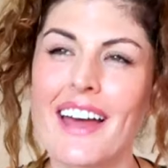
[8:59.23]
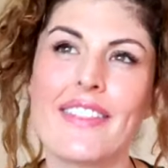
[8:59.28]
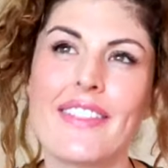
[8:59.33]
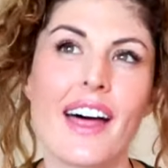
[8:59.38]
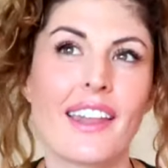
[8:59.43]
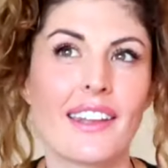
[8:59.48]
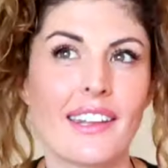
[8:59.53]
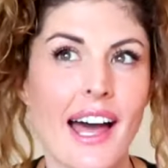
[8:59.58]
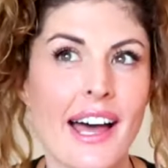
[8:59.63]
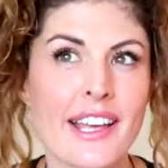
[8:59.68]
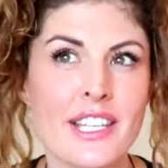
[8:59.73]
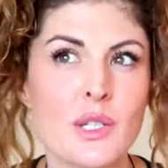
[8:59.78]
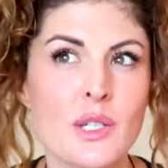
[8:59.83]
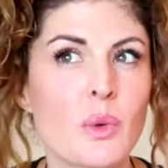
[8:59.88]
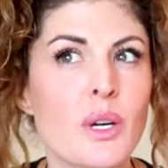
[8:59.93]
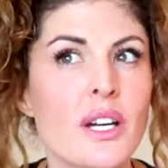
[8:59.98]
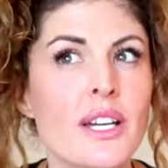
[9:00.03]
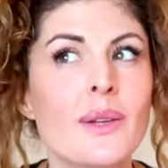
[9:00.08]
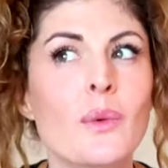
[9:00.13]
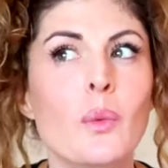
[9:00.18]
and that last
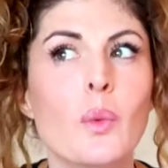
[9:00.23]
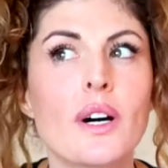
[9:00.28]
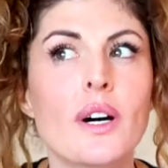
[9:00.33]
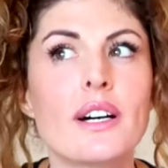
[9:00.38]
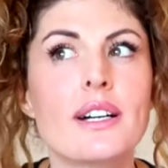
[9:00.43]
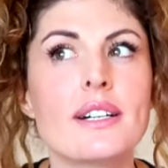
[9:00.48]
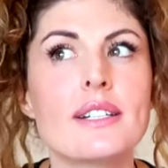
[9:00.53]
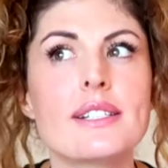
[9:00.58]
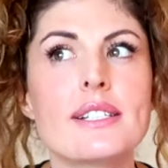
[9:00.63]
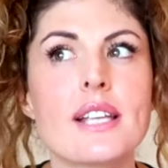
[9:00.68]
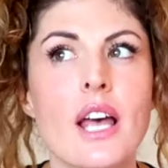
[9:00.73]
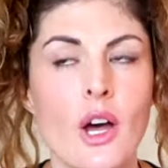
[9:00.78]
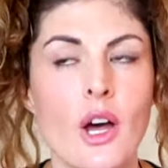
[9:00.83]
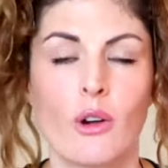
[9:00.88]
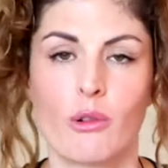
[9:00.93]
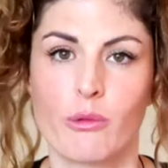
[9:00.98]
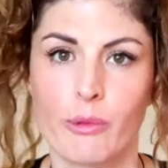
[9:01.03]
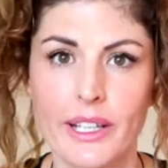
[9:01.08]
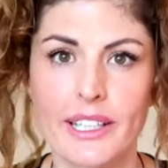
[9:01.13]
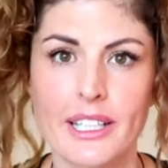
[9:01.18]
one was
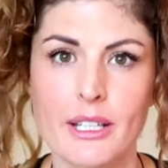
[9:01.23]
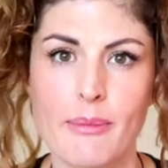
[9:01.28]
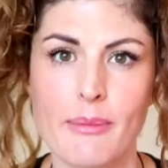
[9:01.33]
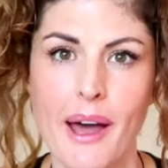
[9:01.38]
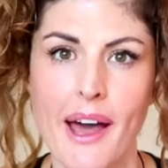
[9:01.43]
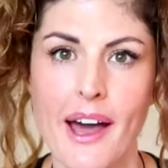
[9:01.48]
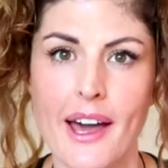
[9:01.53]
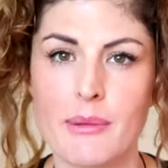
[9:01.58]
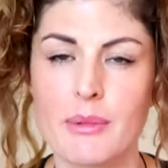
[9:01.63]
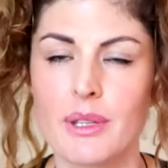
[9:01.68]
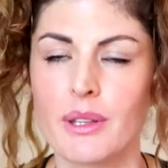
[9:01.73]
really bad.